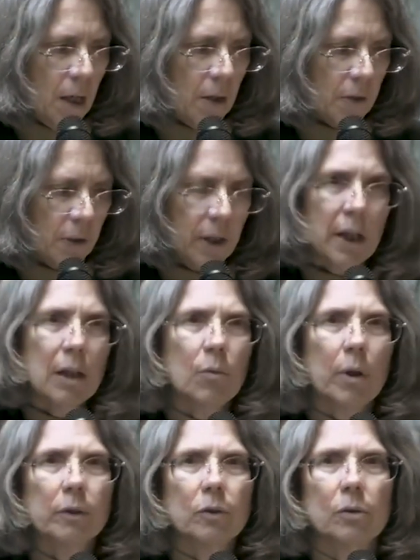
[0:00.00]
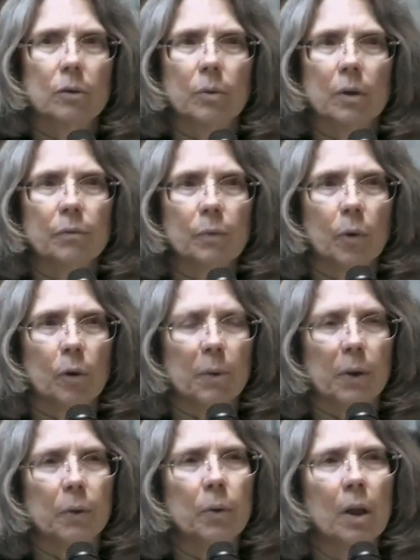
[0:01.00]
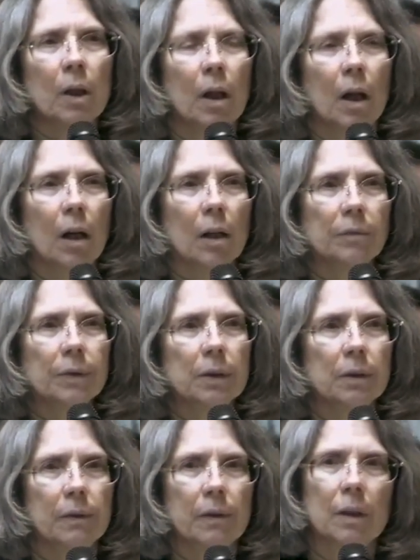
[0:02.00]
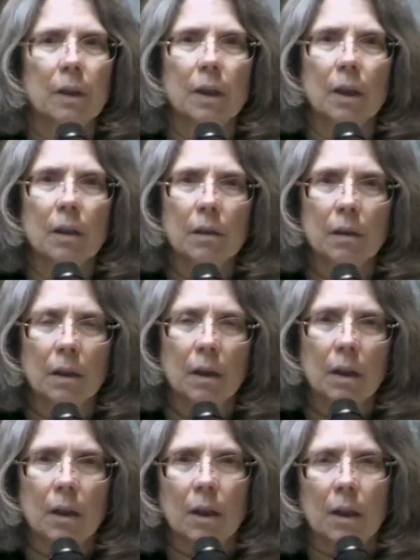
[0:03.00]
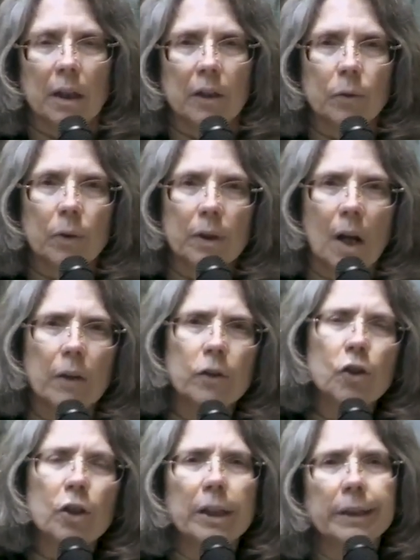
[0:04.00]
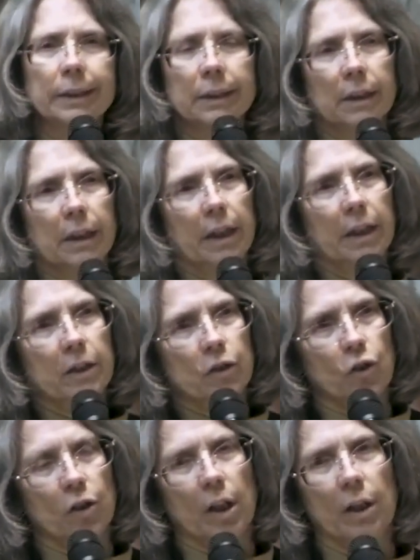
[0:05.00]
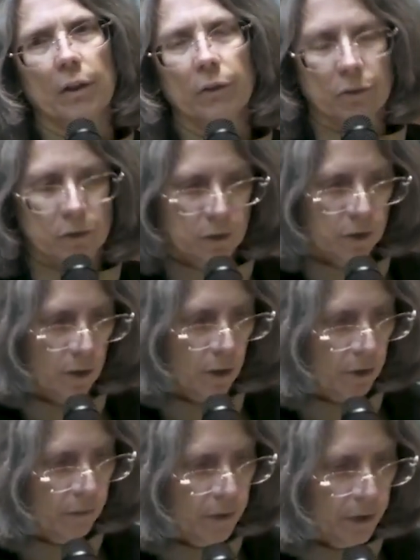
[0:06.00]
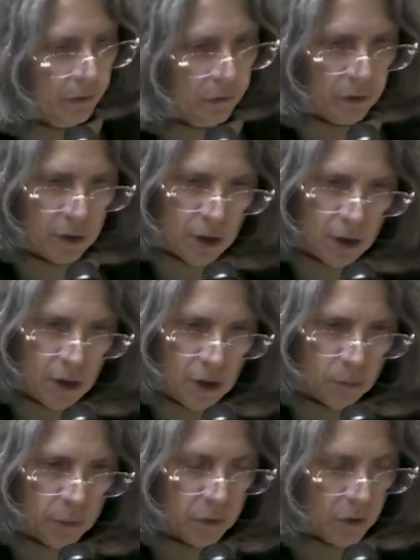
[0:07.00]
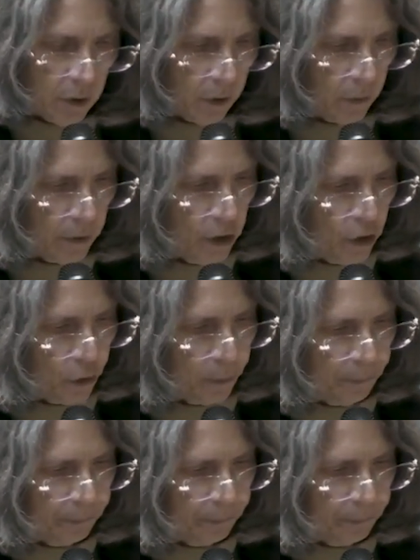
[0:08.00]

Today, I want to inform you of the endocrinology and genetics of this particular issue.